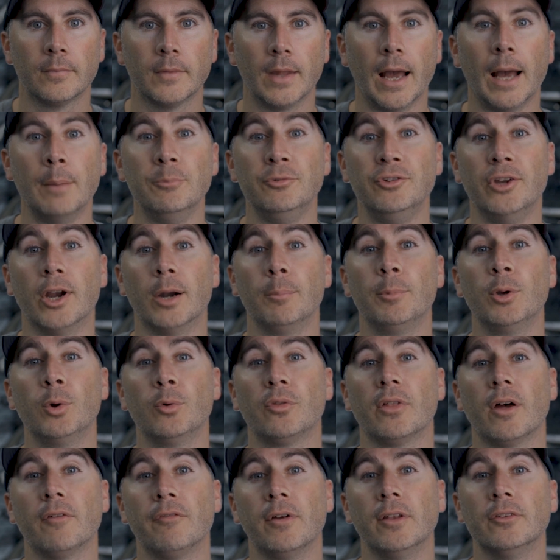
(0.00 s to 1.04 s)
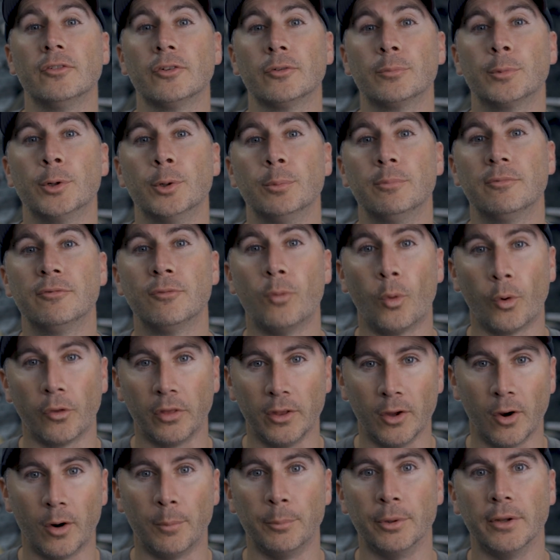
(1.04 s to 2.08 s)
I'm Jeremy with Offensive Group for
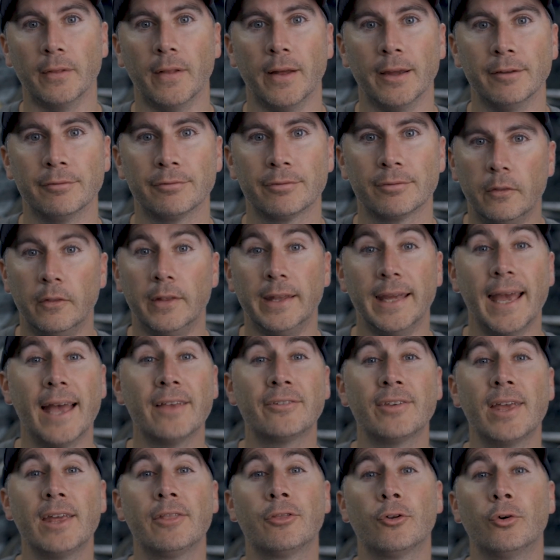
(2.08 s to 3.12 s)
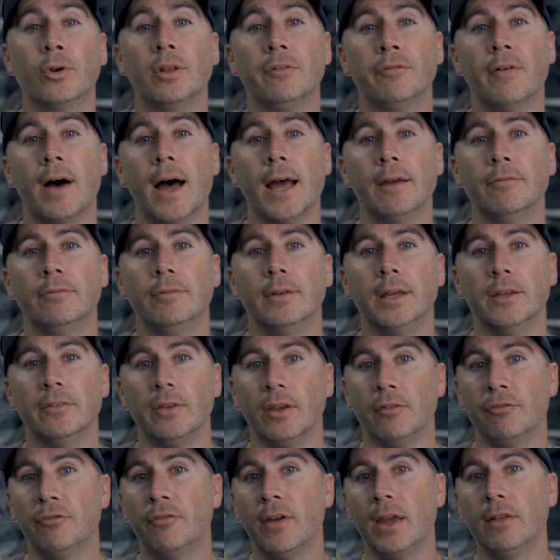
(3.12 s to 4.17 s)
the Armory Life. The SA-35 is
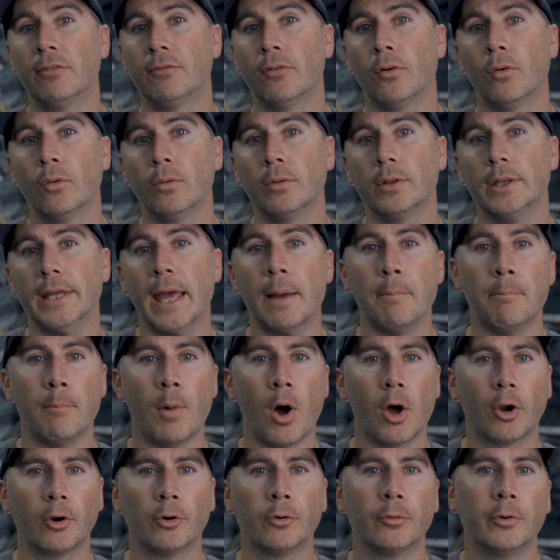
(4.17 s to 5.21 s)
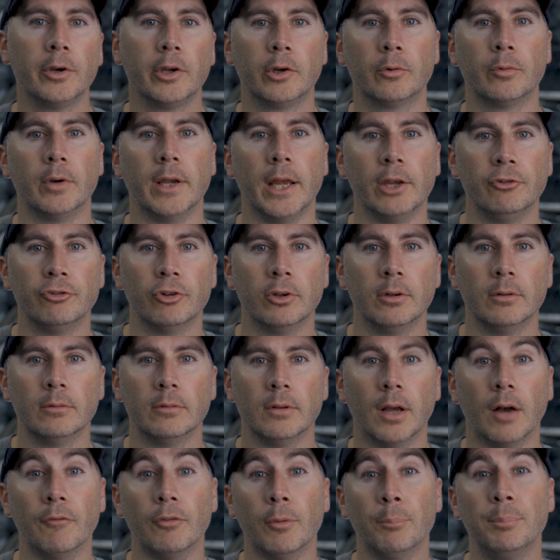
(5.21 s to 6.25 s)
a faithful yet modern recreation
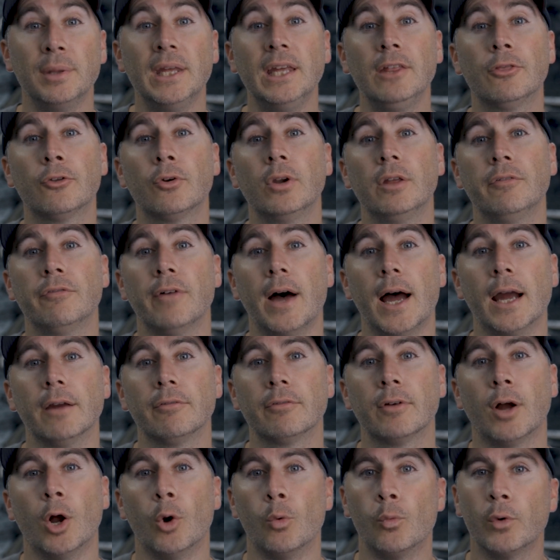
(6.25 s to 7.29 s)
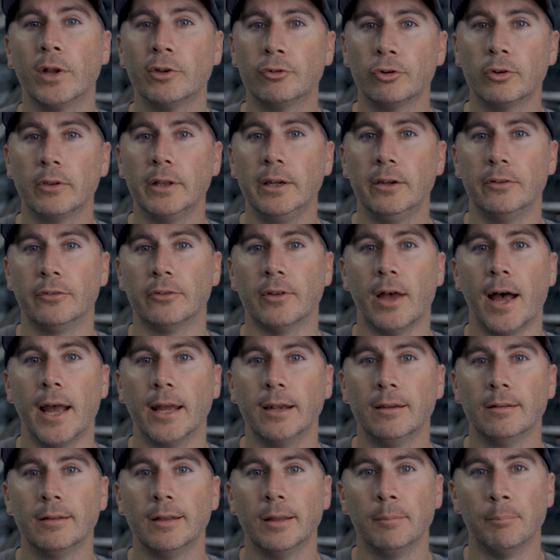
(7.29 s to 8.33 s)
of the P-35 originally
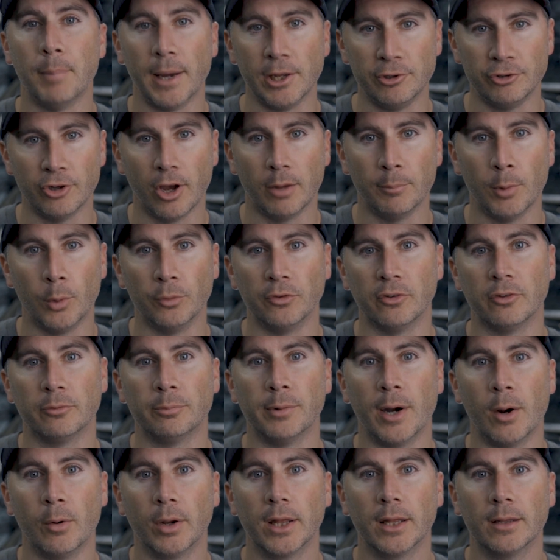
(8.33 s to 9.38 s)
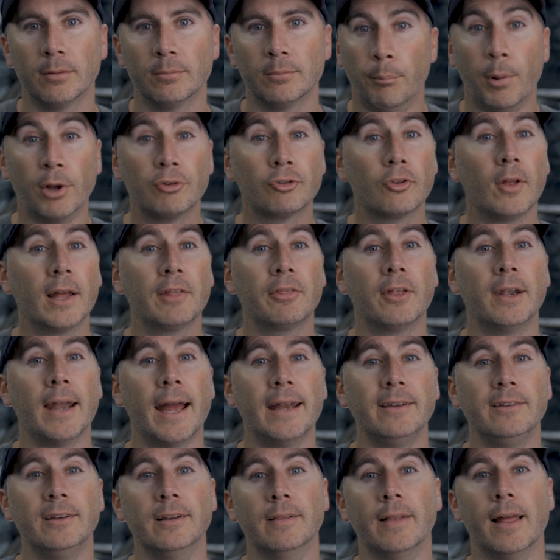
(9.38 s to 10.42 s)
designed by John Moses Browning. Much like the
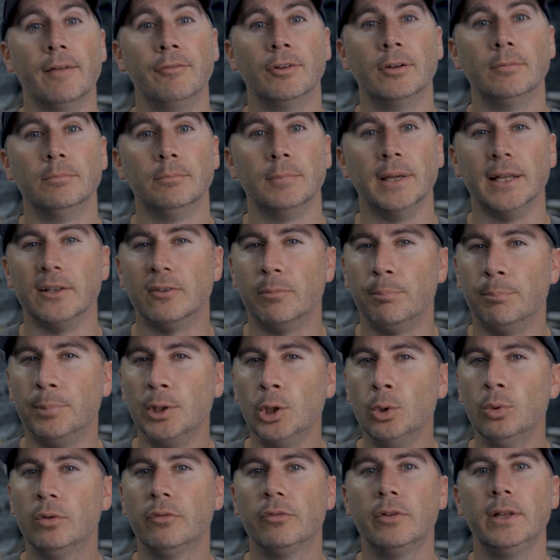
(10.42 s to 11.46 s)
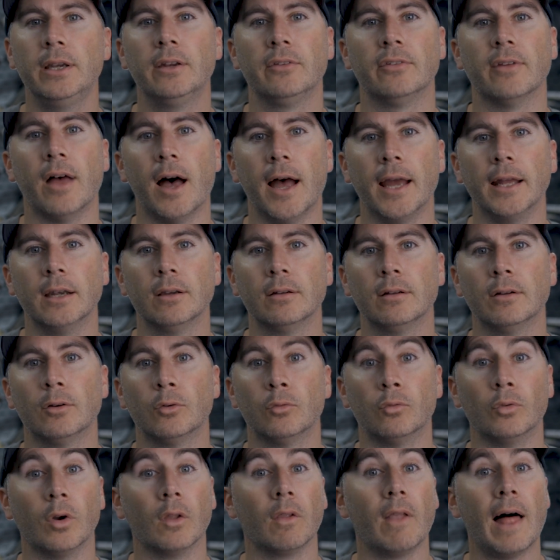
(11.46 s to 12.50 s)
1911, it's beautifully designed,
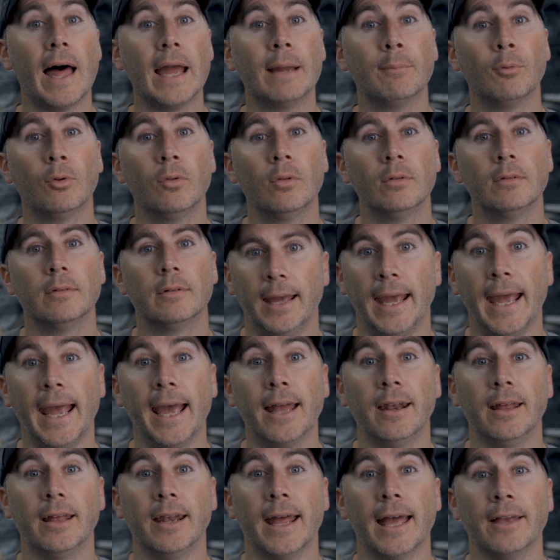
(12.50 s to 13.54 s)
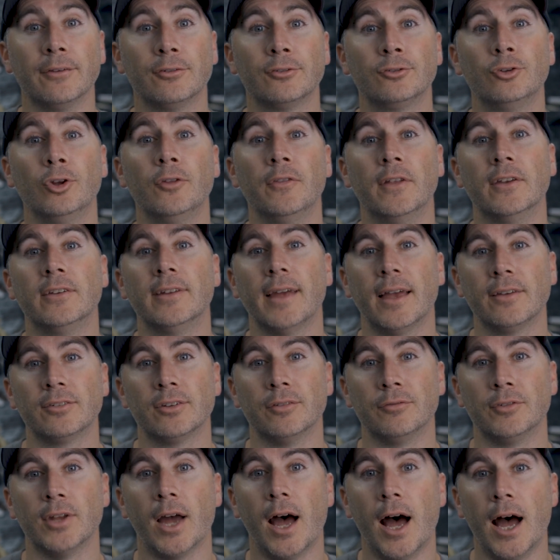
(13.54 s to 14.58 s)
reliable, and it has stood the test
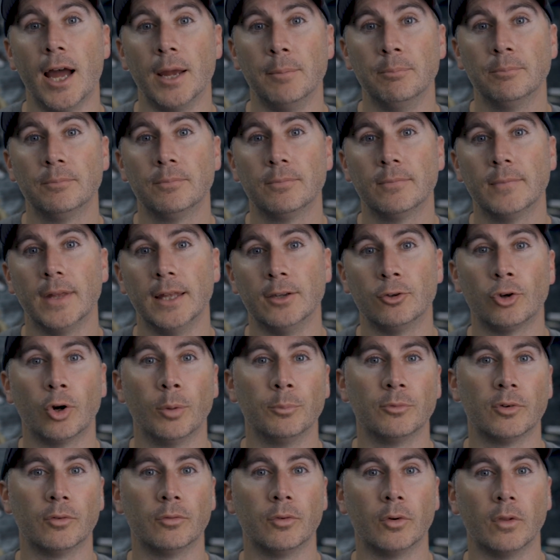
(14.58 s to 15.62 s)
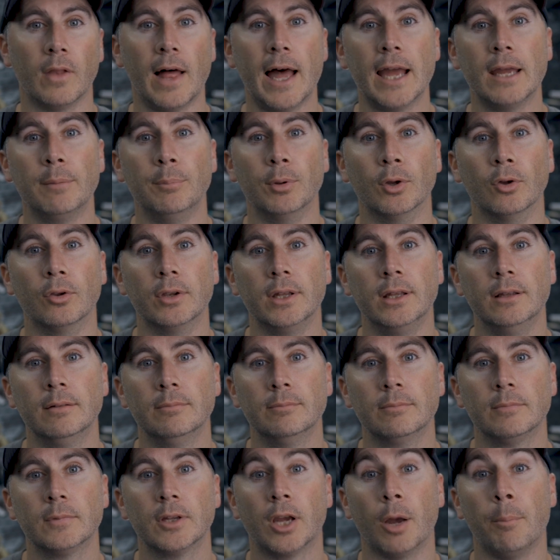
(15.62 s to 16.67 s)
of time in terms of reliability,
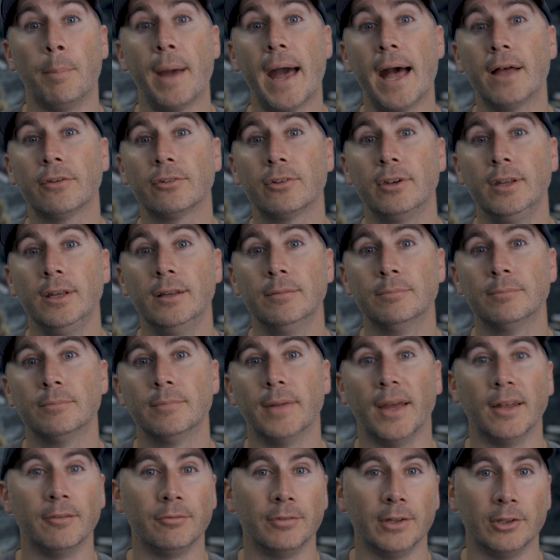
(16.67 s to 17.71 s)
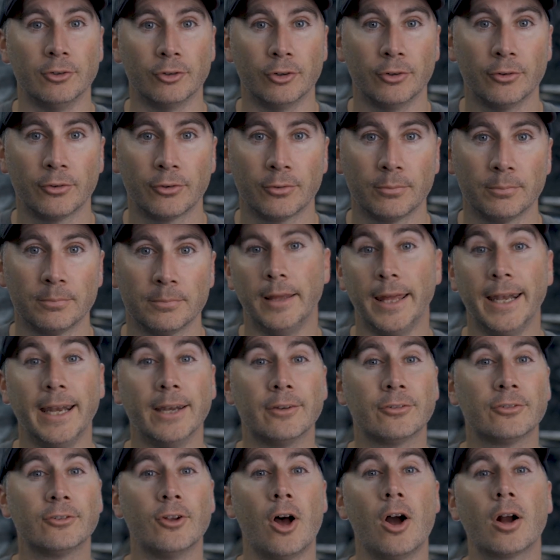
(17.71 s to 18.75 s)
capacity, and features. In
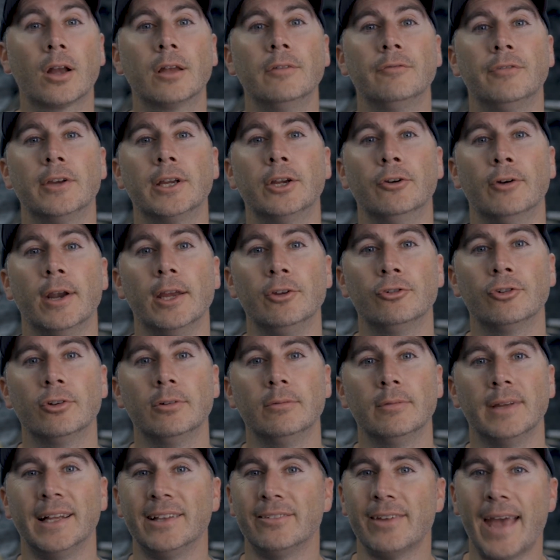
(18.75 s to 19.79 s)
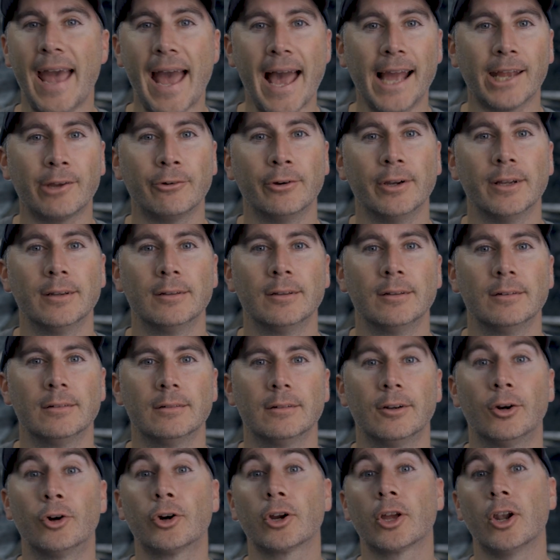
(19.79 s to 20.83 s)
its stock configuration, it's accurate,
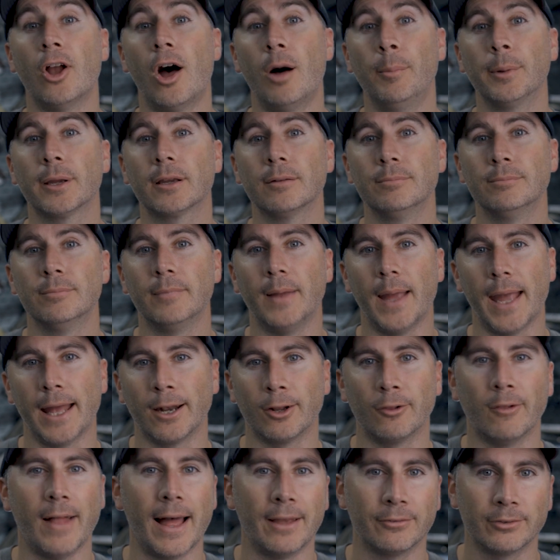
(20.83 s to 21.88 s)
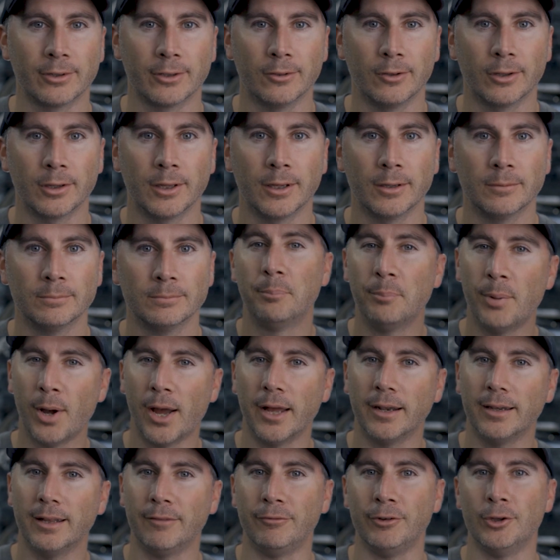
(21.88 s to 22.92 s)
ergonomic, and classic looking.
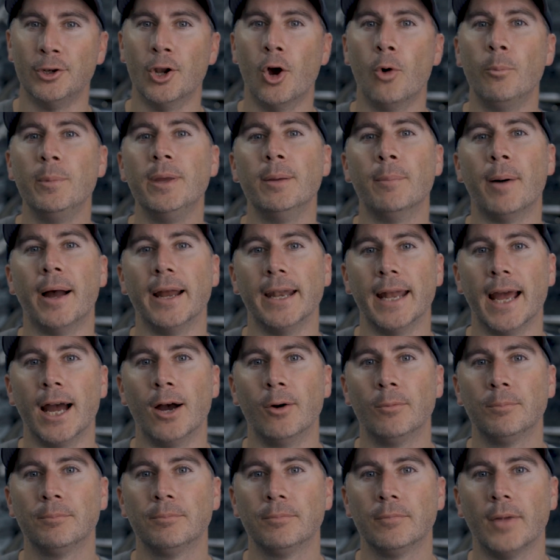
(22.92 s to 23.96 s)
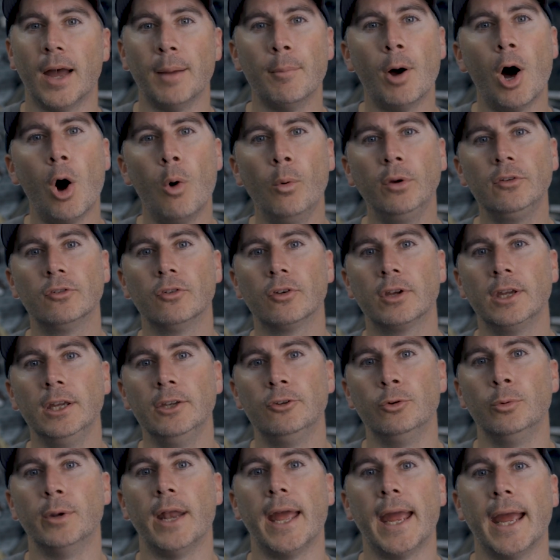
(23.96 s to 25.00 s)
But if you know me by now, I'm always looking
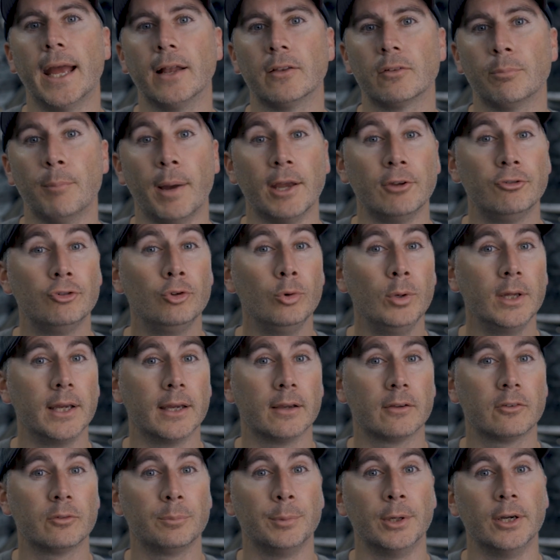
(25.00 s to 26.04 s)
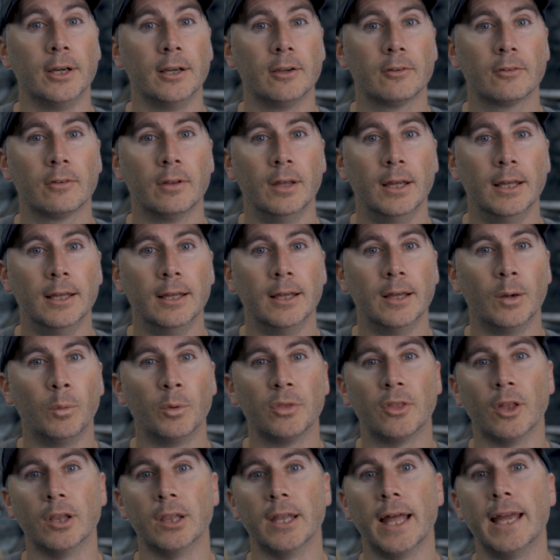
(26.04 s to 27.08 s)
to enhance my shooting experience
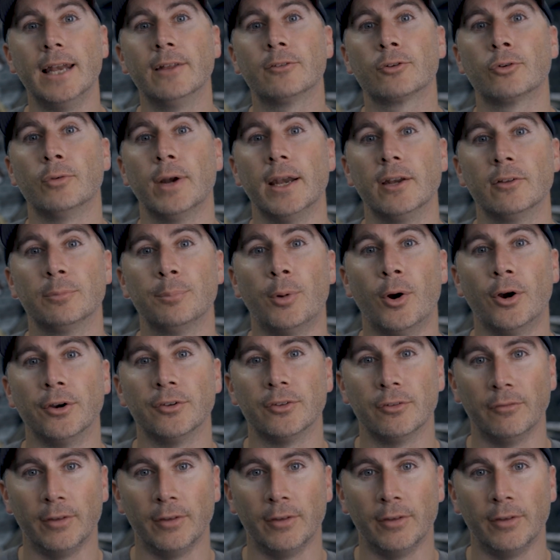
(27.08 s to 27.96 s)
with the latest greatest parts